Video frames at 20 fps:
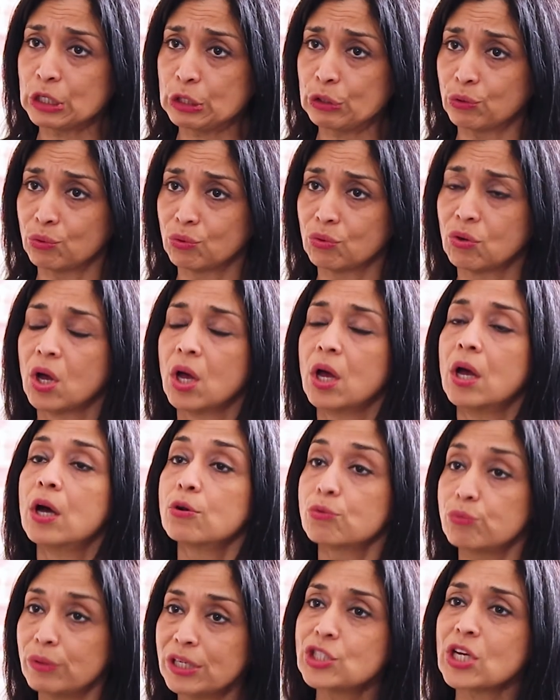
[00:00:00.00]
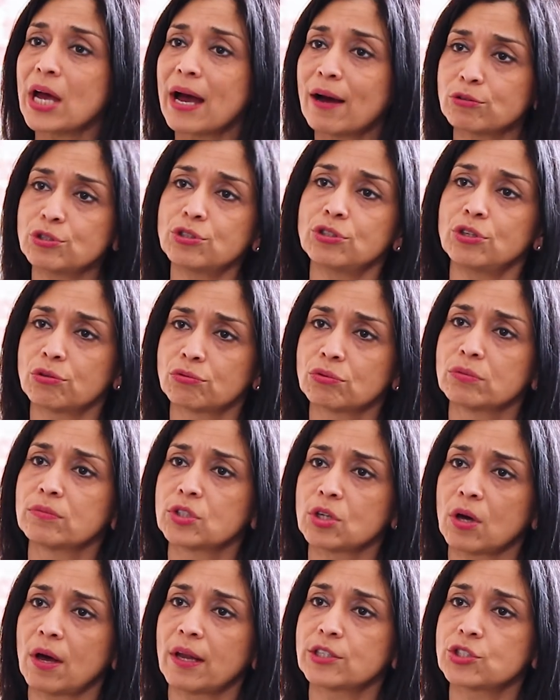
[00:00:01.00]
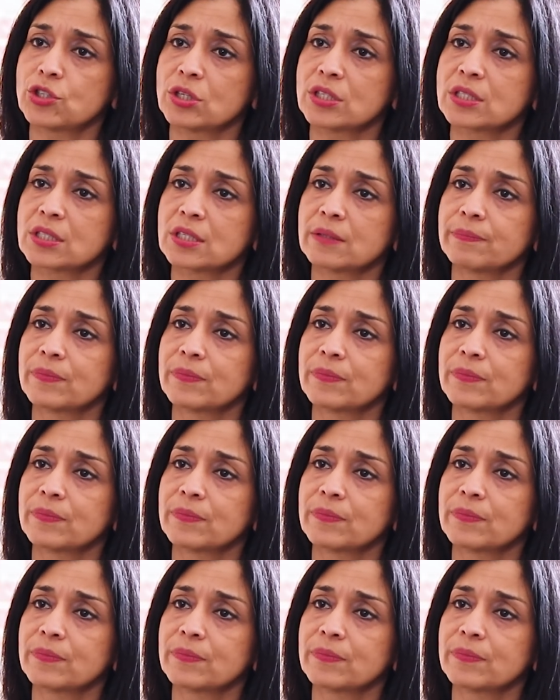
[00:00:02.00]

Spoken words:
you, reach out to your rheumatologist.